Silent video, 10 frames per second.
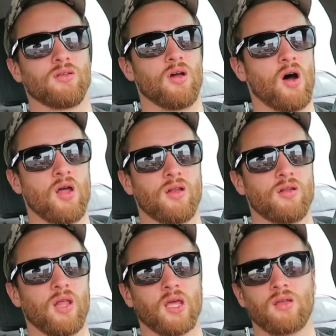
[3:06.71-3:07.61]
Not
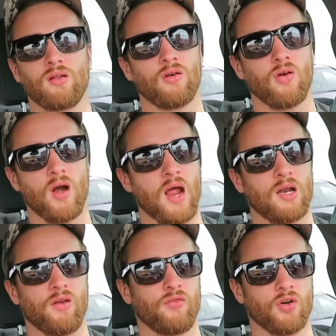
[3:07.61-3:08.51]
like,
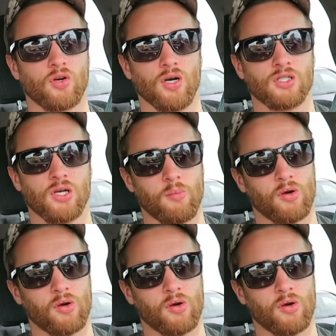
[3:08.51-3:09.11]
granted, if you're a Christian,